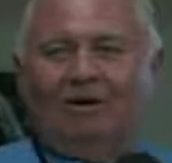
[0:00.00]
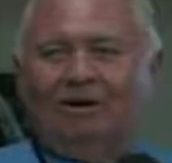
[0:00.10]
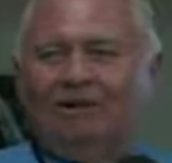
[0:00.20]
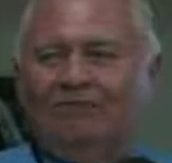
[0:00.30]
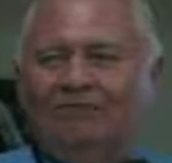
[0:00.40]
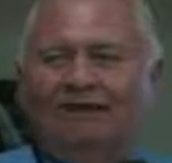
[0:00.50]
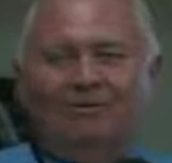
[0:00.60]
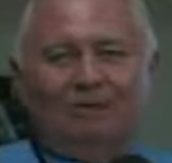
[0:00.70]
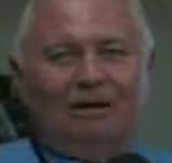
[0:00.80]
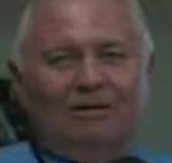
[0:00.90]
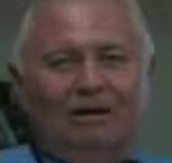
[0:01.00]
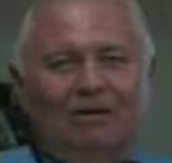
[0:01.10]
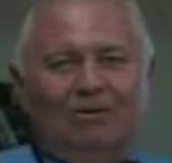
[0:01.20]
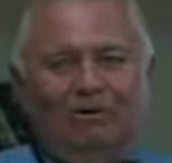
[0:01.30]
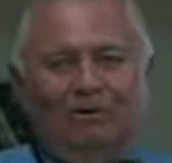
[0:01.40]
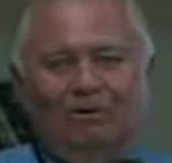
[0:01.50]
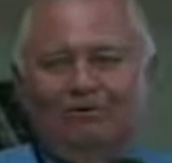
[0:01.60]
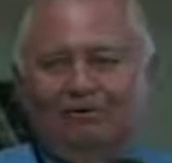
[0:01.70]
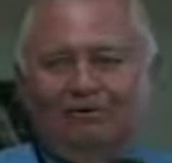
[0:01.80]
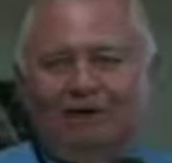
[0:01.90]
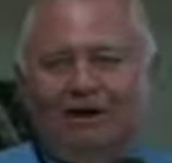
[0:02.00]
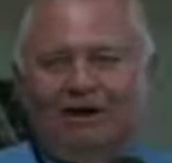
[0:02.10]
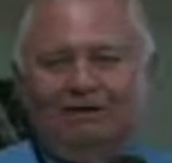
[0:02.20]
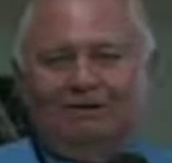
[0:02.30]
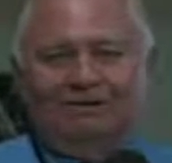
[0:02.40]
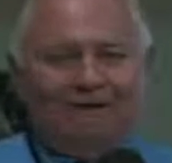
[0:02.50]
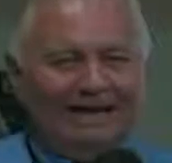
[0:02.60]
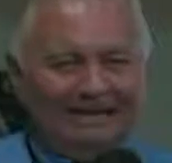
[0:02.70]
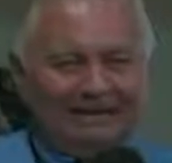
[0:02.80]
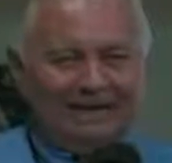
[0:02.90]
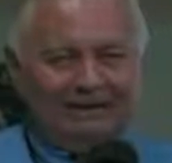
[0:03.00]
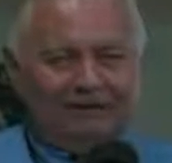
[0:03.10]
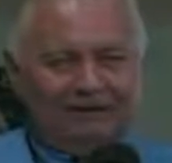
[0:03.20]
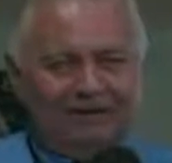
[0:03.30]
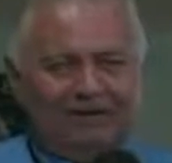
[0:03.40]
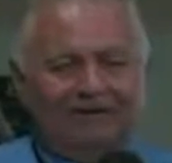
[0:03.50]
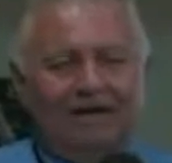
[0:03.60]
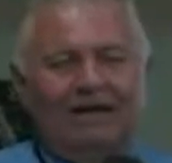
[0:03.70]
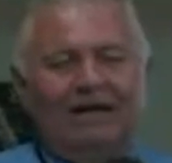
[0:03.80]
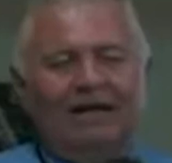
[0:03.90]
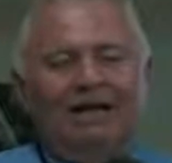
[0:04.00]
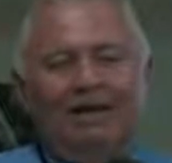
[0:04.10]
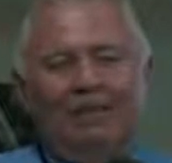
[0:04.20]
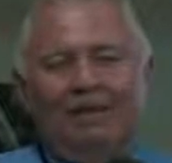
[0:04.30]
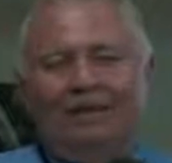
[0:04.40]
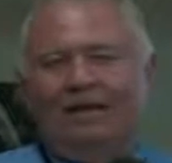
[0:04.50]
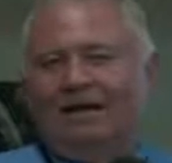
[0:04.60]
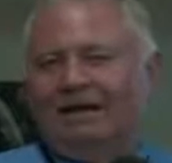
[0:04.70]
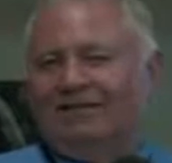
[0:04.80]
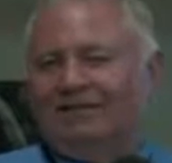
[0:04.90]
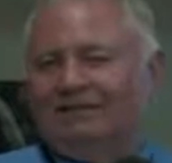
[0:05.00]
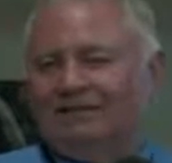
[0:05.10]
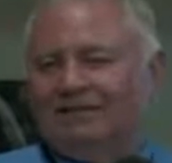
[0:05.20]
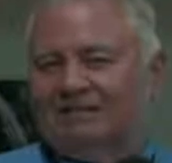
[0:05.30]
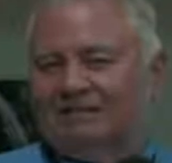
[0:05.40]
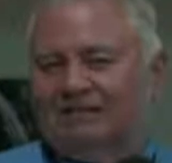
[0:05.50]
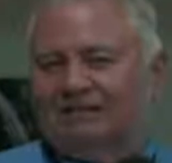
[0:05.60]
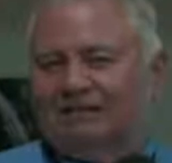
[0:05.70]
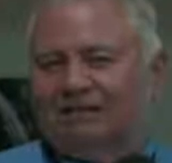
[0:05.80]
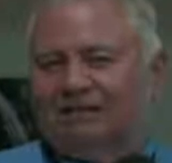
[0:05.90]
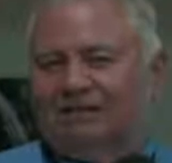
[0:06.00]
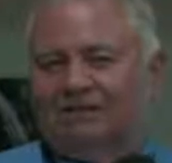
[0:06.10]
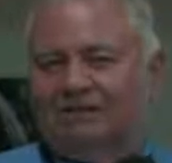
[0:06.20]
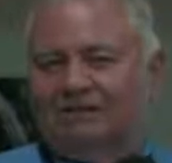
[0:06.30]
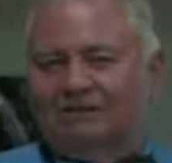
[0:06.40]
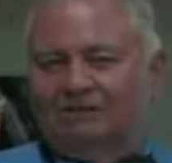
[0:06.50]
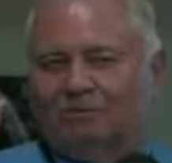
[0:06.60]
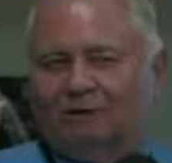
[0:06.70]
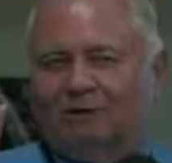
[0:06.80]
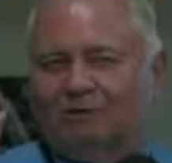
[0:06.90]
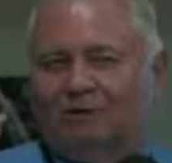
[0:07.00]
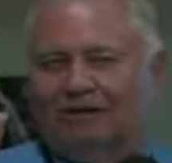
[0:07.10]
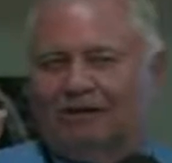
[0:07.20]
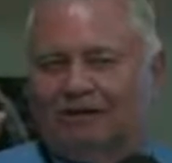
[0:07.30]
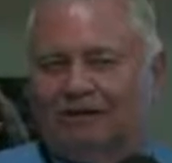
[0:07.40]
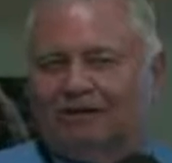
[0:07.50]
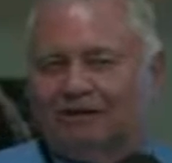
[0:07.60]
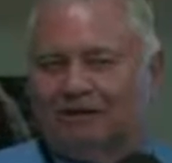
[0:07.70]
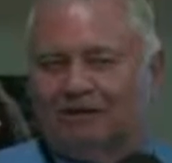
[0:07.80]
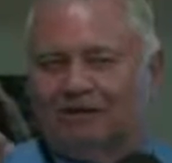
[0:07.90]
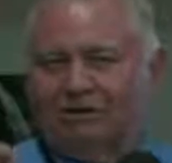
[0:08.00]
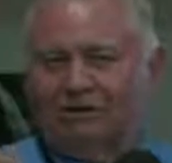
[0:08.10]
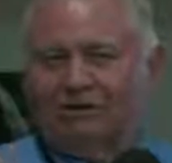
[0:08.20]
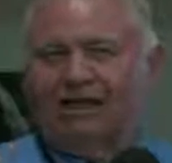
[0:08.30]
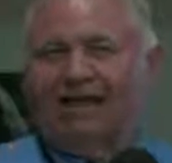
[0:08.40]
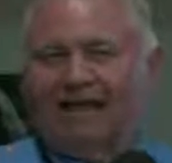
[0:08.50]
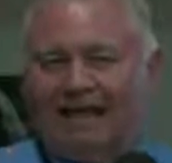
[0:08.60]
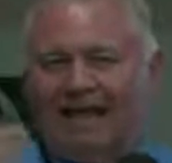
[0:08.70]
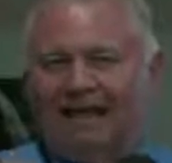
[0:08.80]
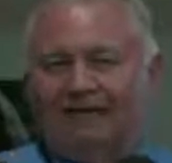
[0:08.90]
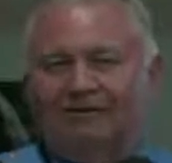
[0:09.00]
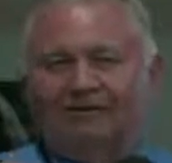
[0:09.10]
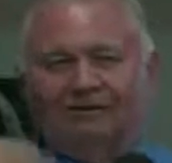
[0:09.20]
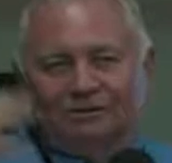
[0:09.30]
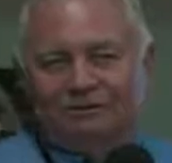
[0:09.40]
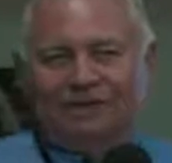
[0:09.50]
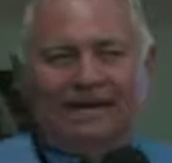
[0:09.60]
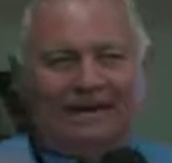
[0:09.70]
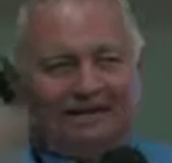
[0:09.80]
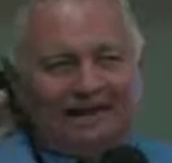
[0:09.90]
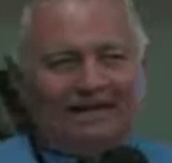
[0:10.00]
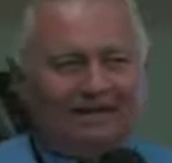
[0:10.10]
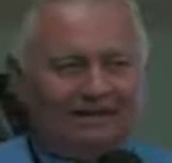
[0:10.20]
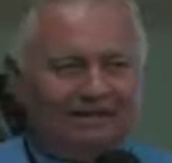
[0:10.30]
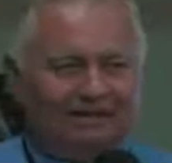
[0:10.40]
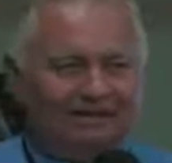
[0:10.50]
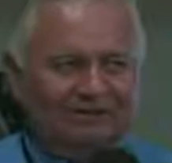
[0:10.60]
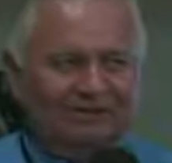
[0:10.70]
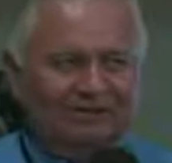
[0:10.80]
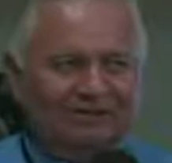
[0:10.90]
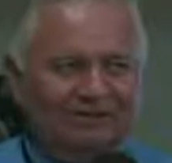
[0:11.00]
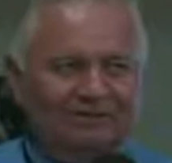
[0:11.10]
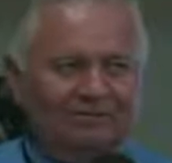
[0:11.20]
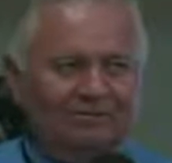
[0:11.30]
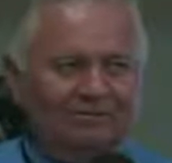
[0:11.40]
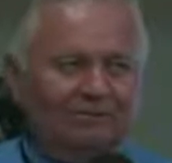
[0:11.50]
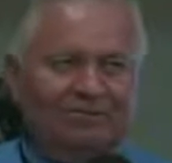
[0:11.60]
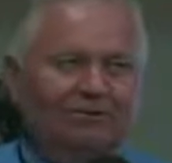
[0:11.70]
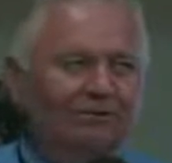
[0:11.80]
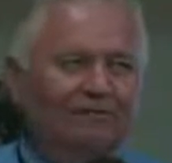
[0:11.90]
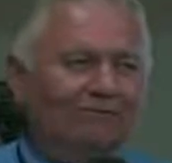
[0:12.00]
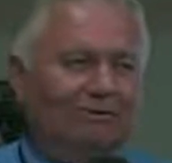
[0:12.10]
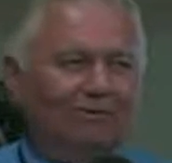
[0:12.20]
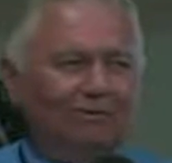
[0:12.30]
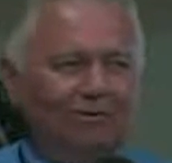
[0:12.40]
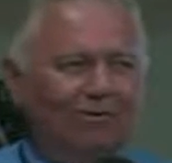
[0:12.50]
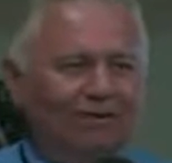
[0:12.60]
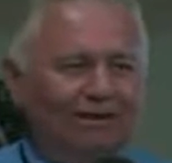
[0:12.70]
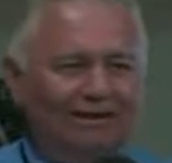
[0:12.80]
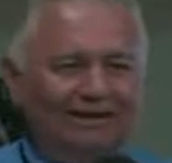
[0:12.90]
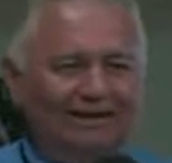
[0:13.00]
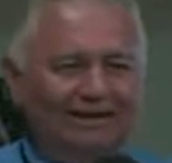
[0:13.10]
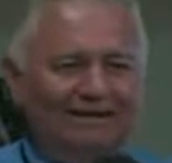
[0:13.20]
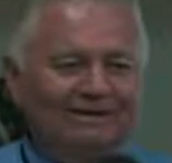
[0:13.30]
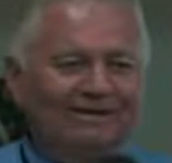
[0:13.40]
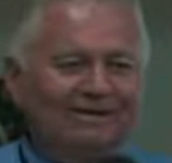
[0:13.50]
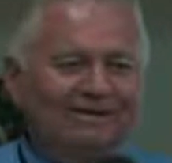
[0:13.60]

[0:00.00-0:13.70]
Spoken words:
Only a very small amount of water is required to maintain yourself. About every 6 months, you'll need just a small amount of additional gold added to sustain it at this condition. But you don't have to go through the whole thing again.